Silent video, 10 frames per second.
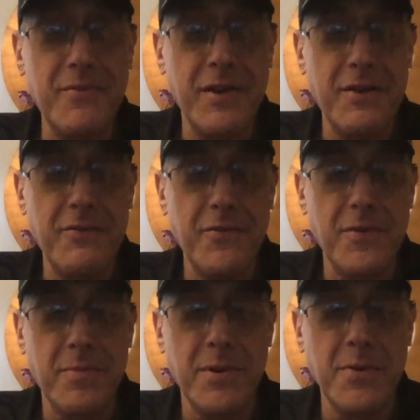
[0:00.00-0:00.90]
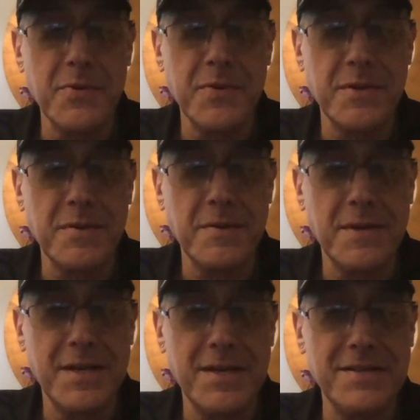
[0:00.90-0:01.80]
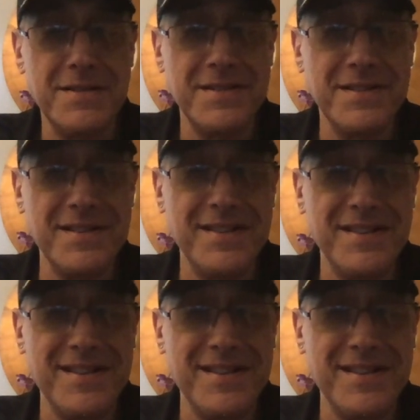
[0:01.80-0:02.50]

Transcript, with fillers: very verbose. So uh,